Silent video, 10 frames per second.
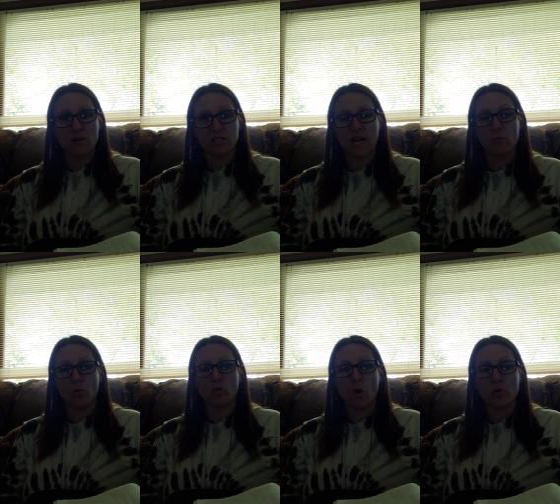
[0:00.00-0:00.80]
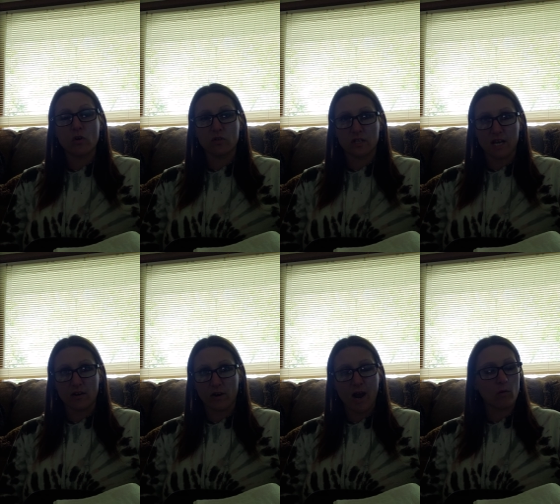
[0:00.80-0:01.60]
are saying, well, no one knows the day
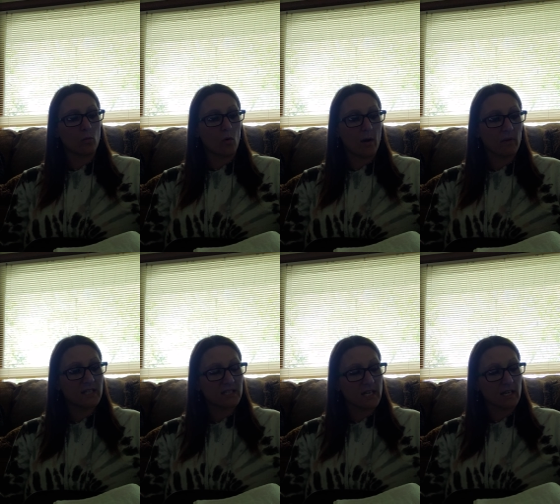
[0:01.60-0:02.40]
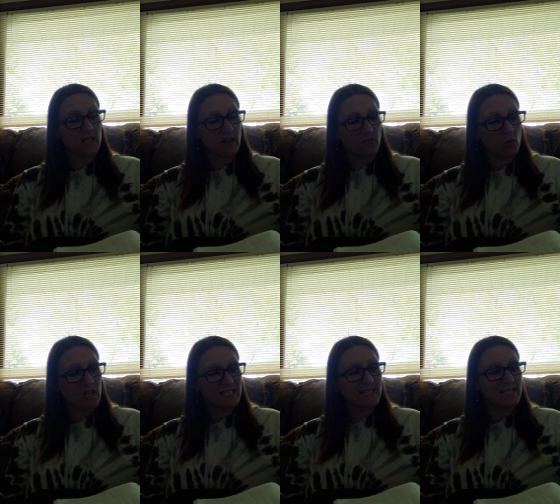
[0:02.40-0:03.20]
or hour. Well, I'm listening. If you
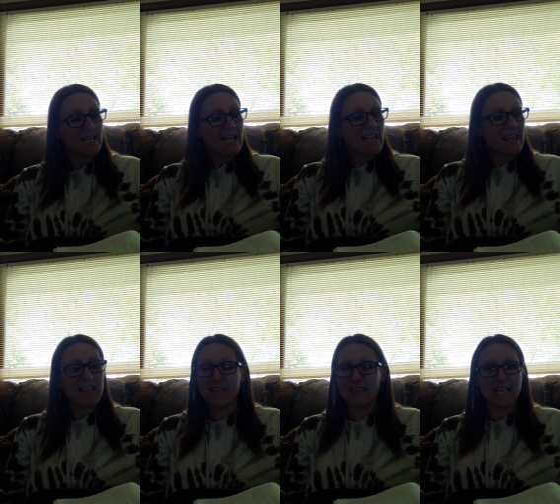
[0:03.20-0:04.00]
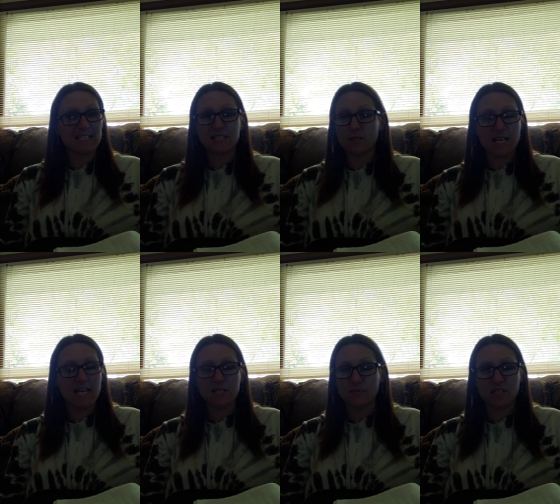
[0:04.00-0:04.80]
listen, this,
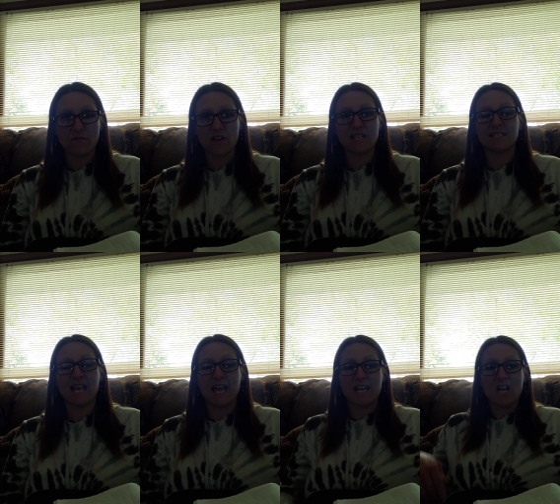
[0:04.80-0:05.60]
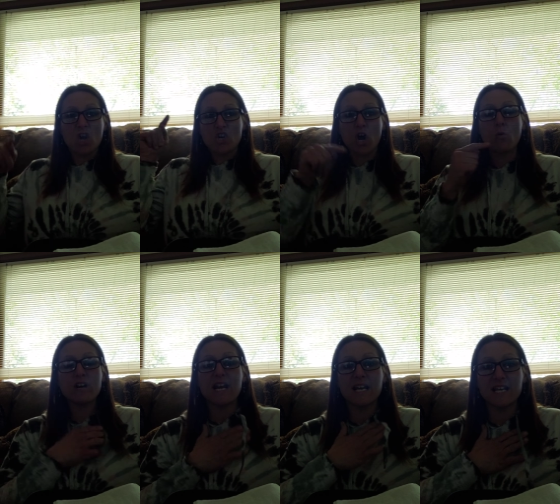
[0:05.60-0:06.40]
he specifically said, no
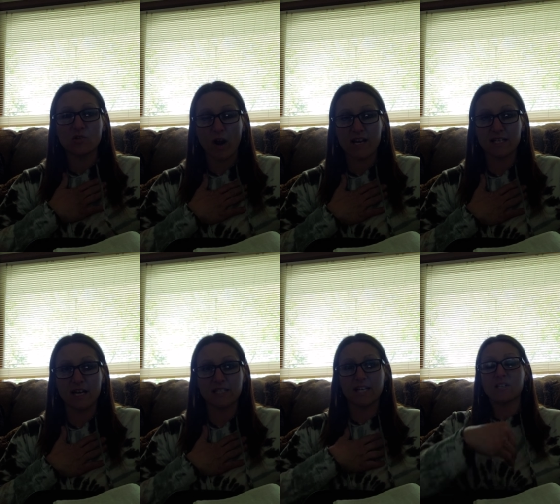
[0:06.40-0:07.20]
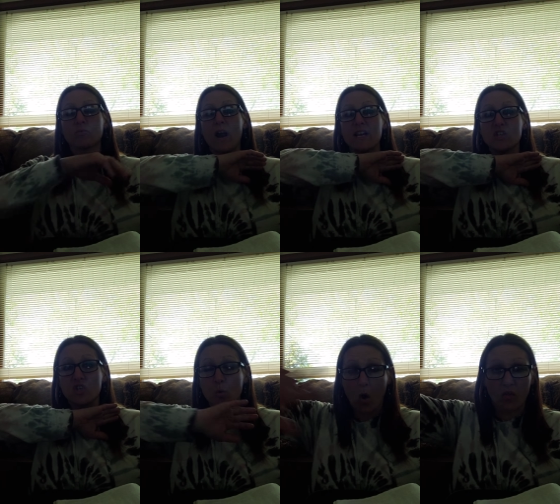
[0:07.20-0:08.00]
need he's writing to us. He's writing
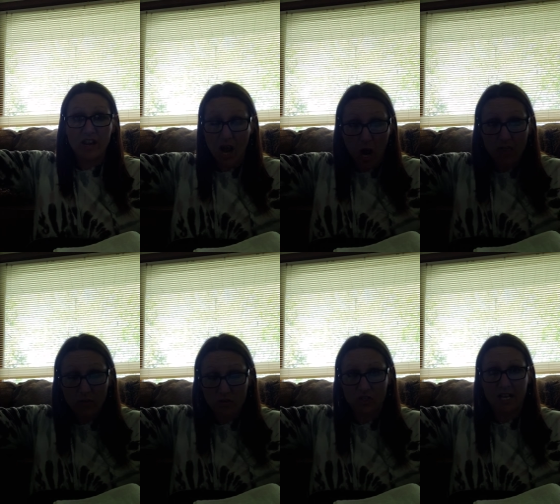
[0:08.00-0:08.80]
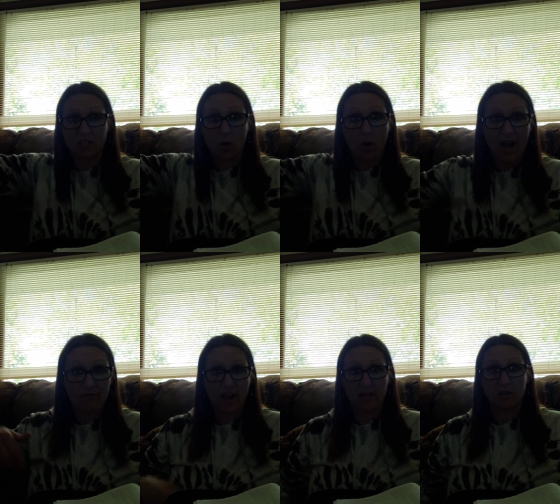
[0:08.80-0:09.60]
to all the others that don't
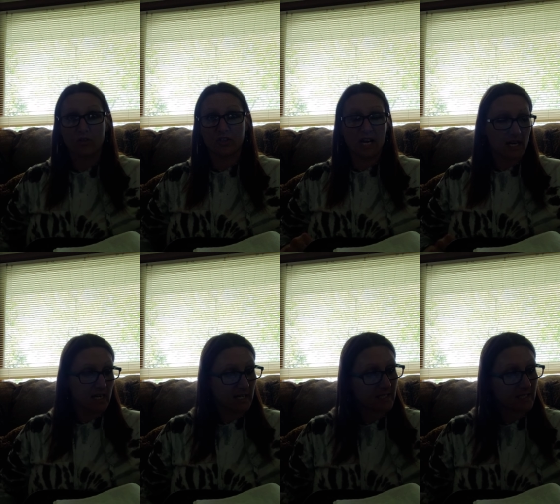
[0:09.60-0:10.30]
have that understanding.